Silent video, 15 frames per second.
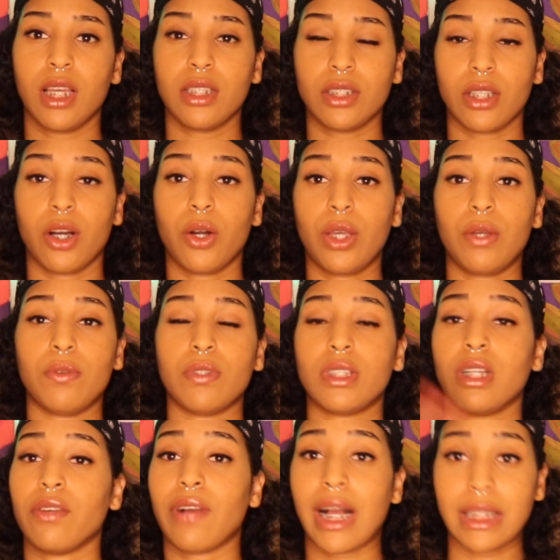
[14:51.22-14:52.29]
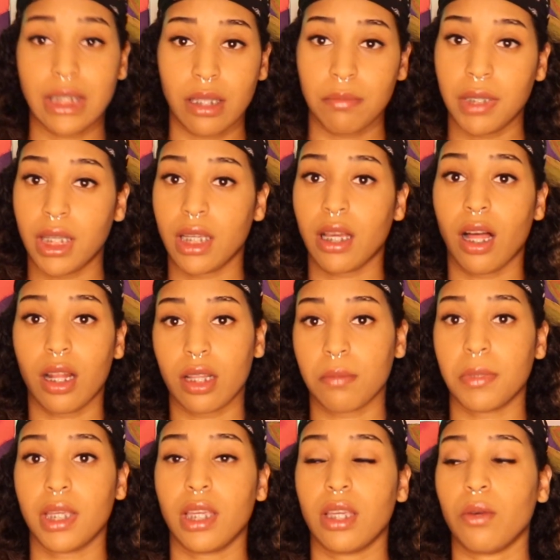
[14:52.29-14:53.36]
So he was harassing me, calling
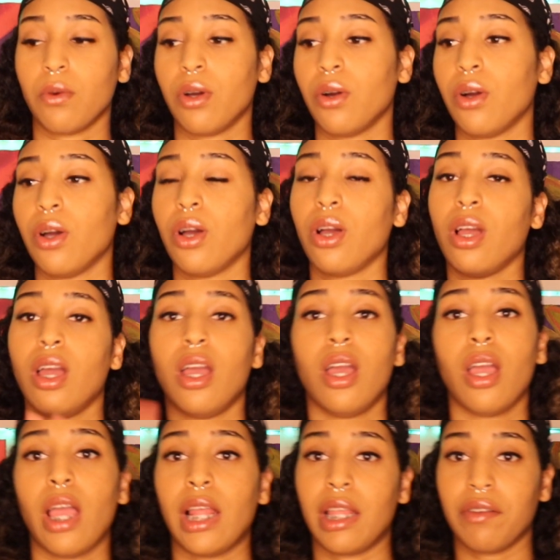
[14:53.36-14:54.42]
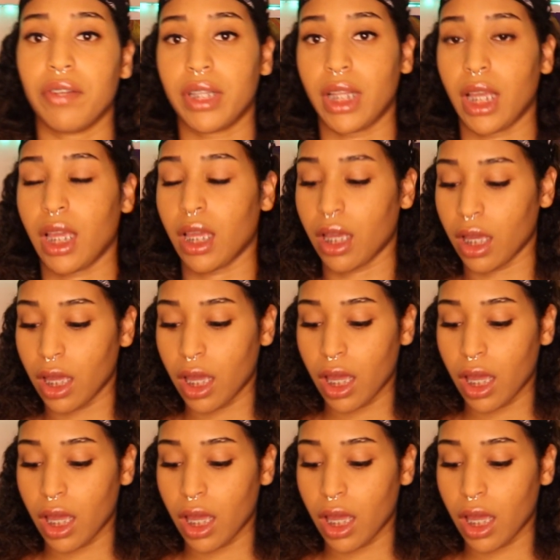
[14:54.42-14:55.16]
me, and everything.